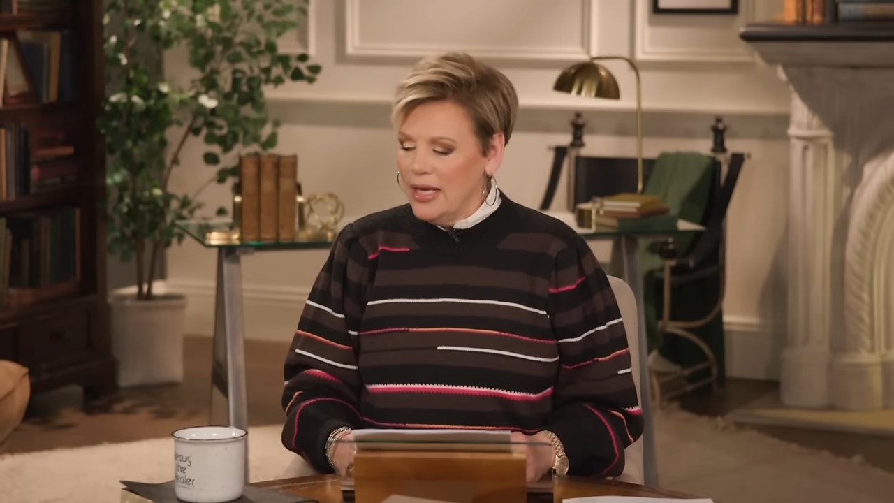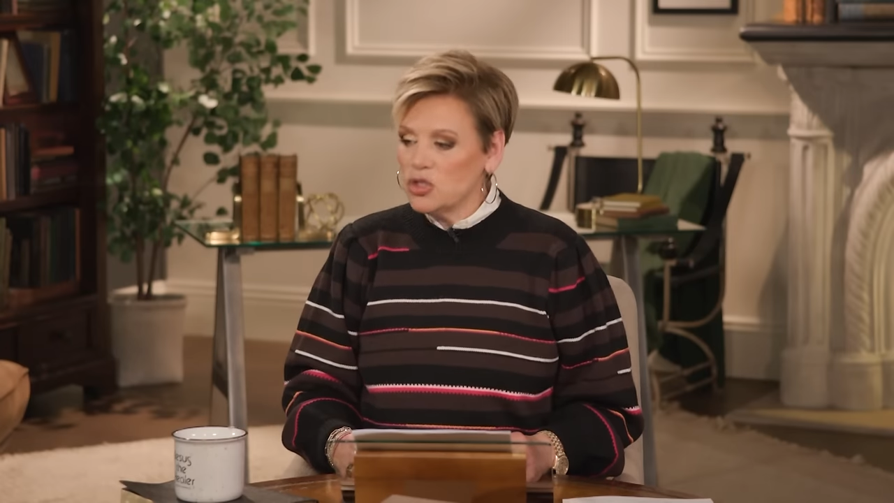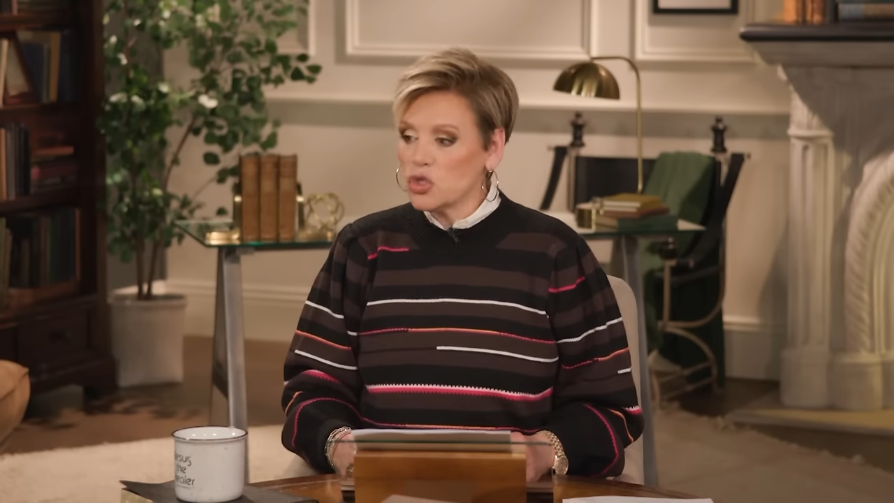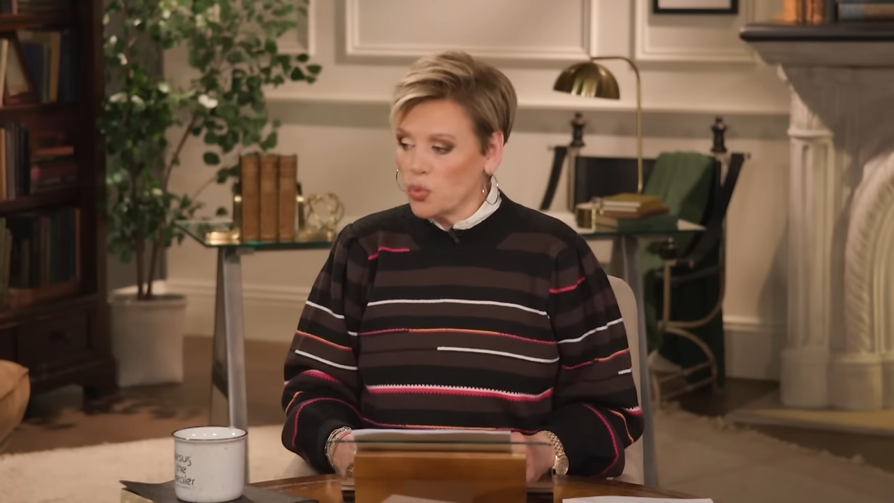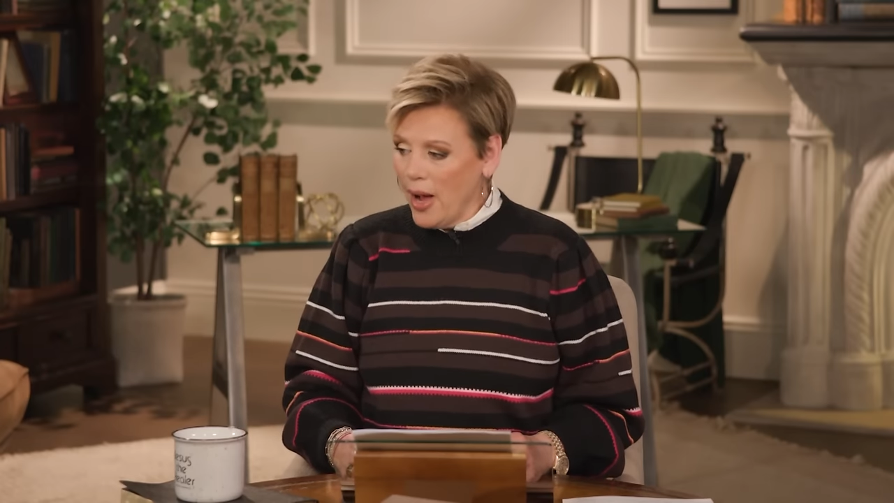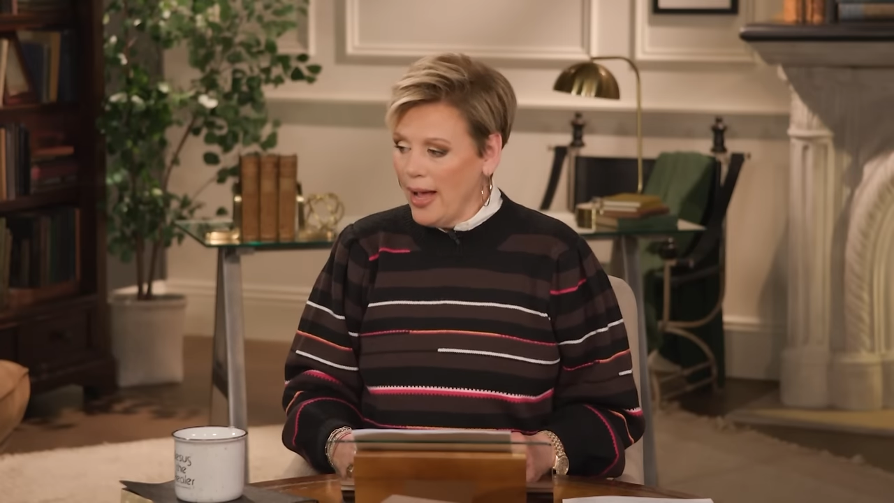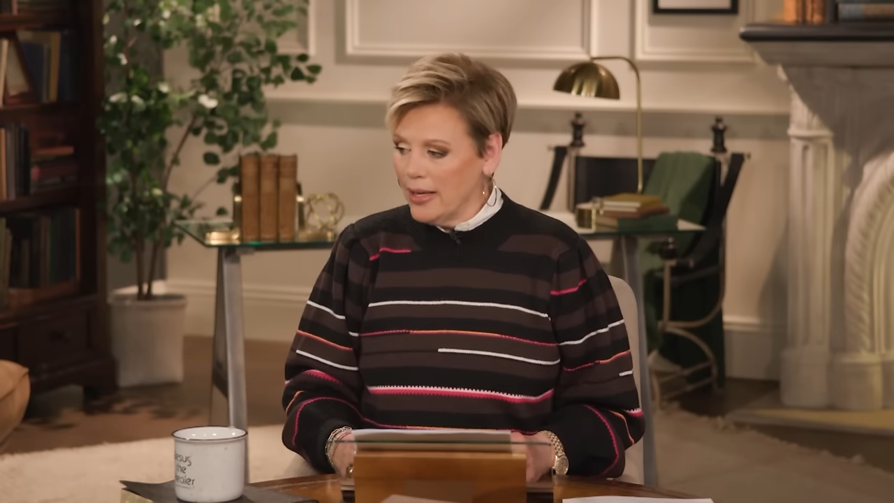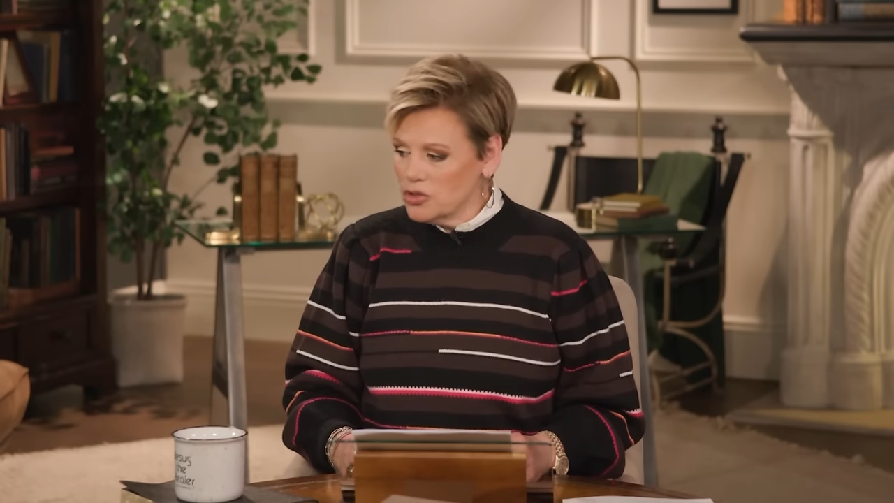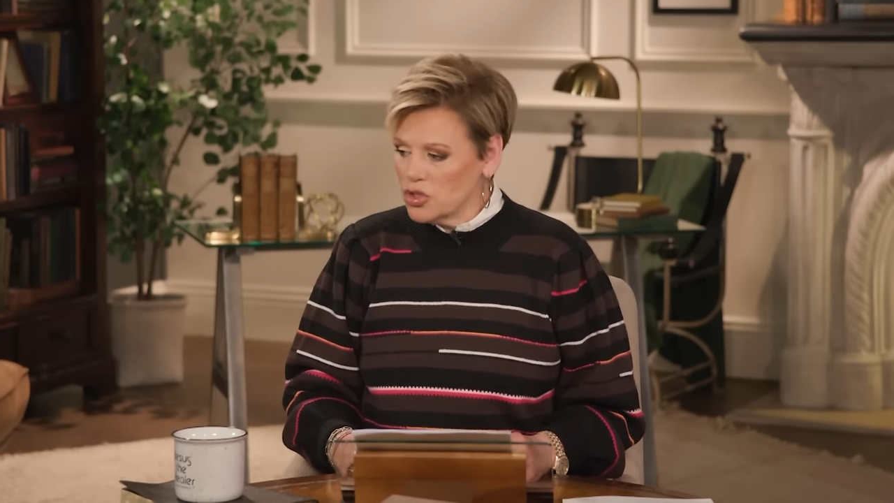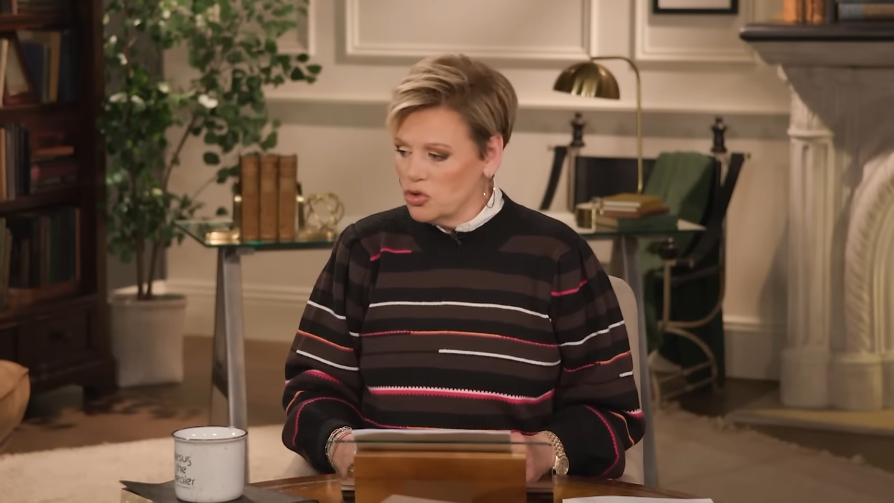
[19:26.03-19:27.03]
It's
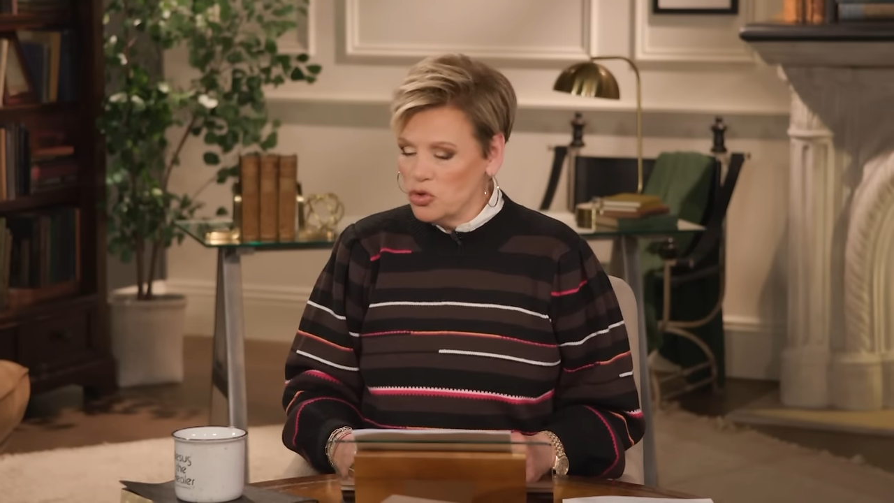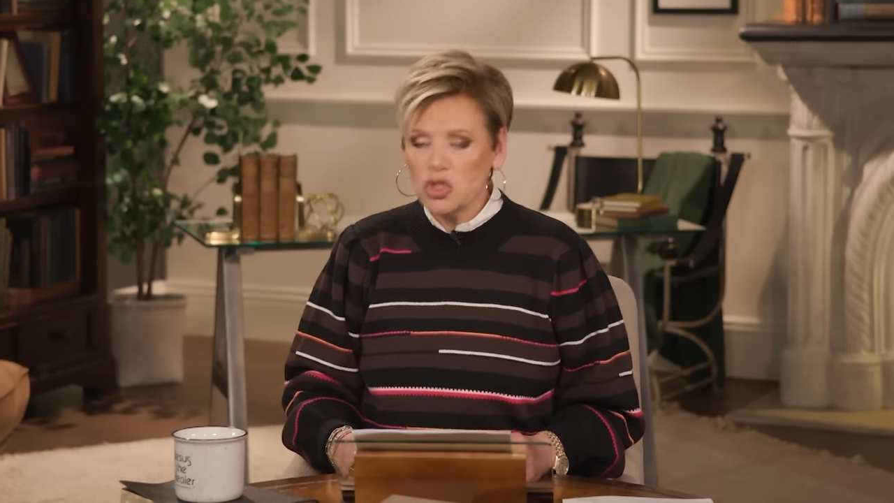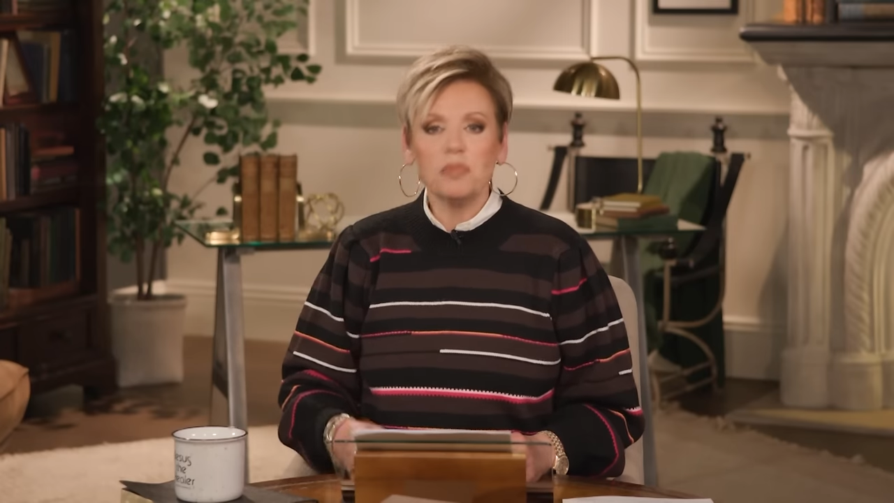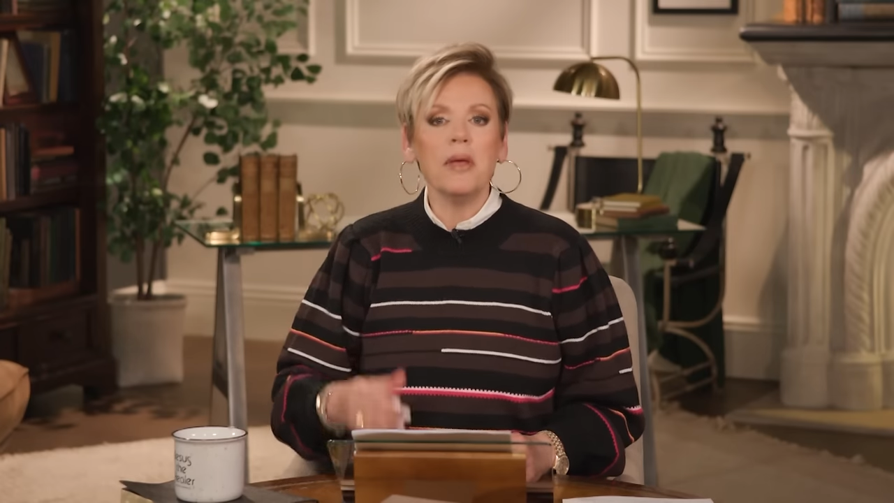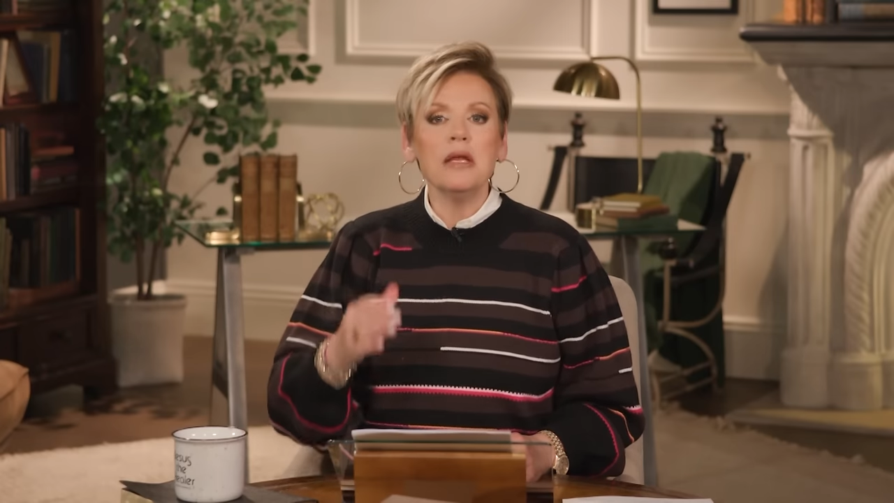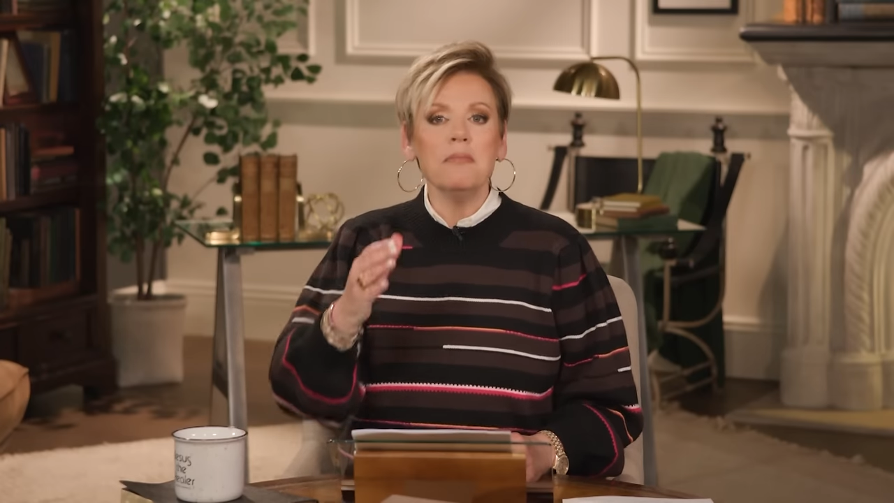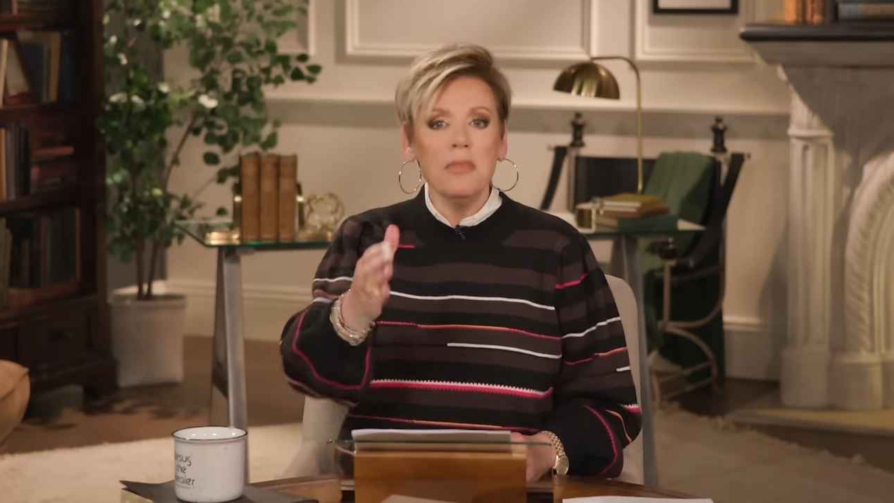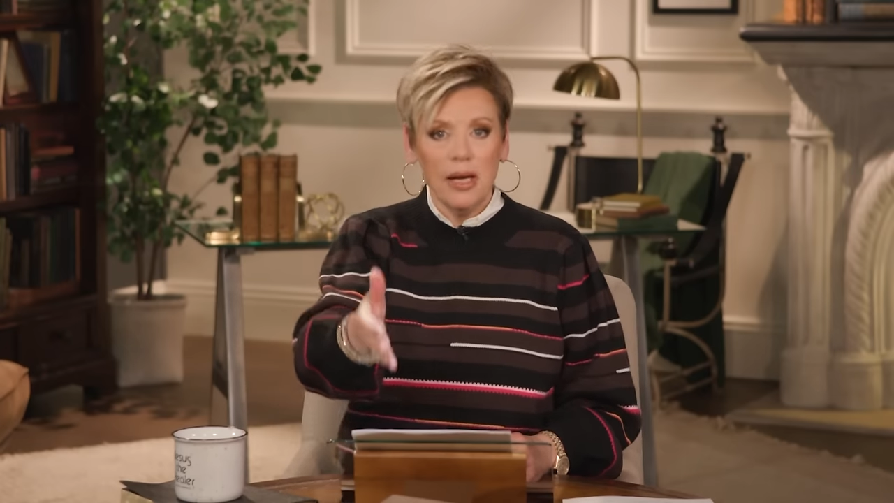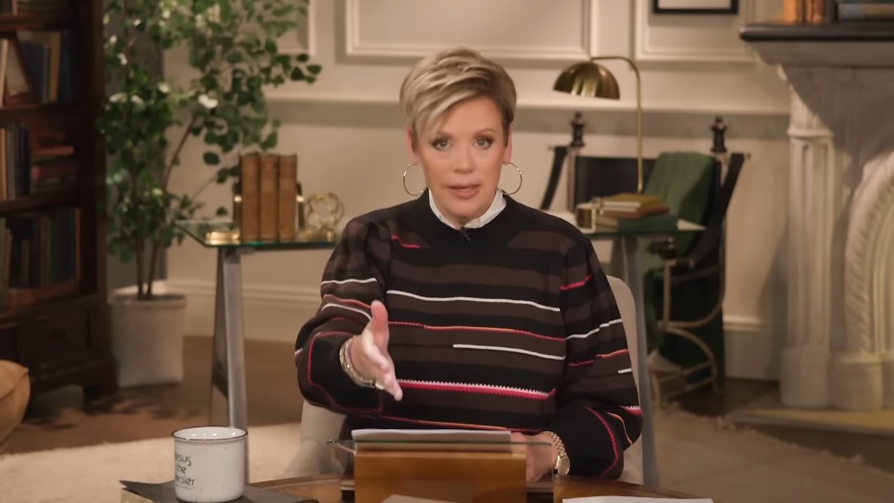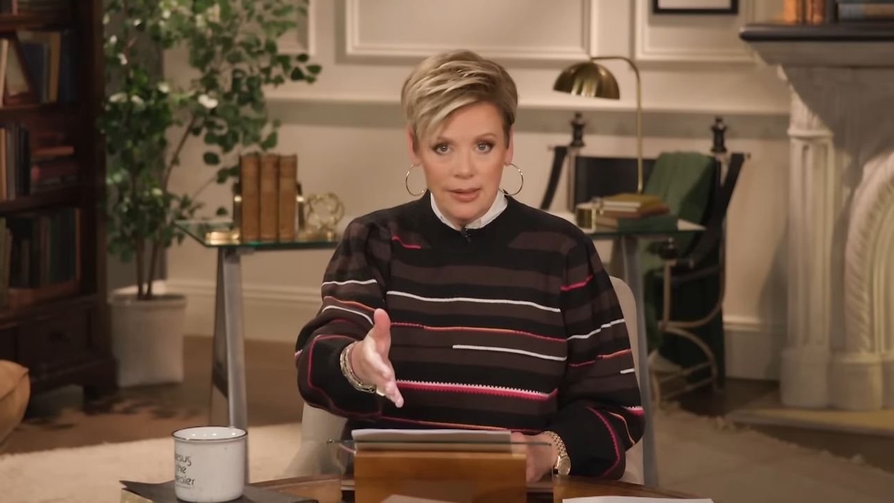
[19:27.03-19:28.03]
right to spend
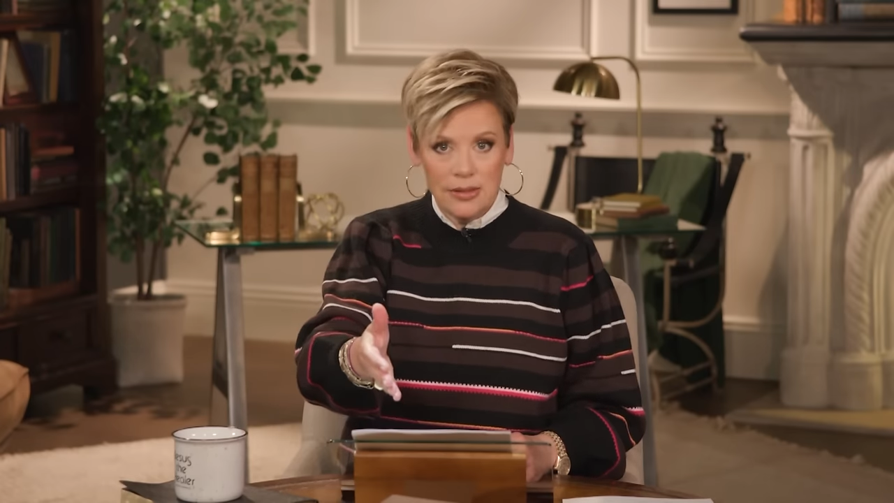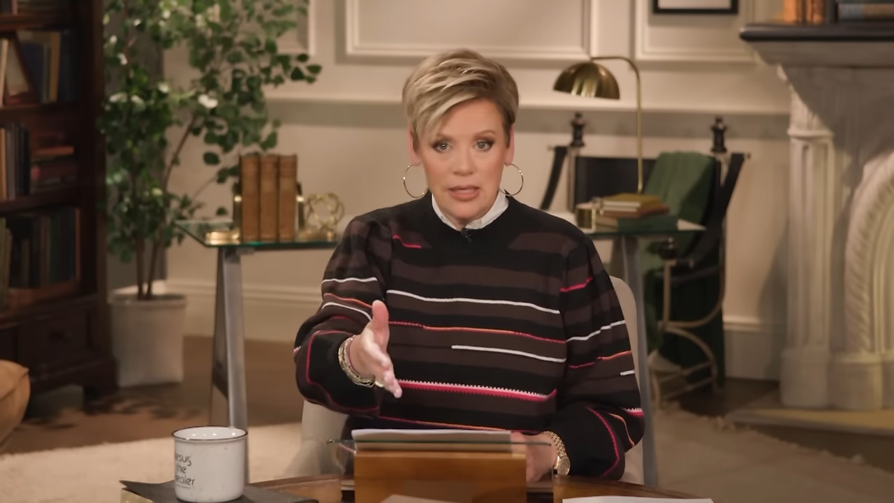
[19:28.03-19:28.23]
money